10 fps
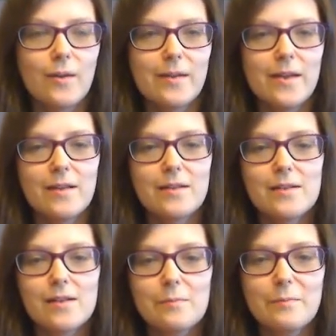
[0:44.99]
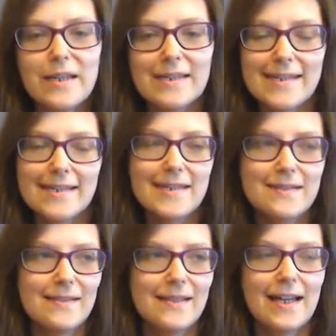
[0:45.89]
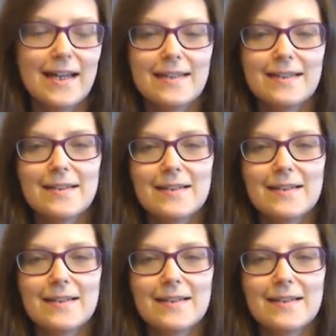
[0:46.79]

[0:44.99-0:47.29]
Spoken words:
the bits I don't like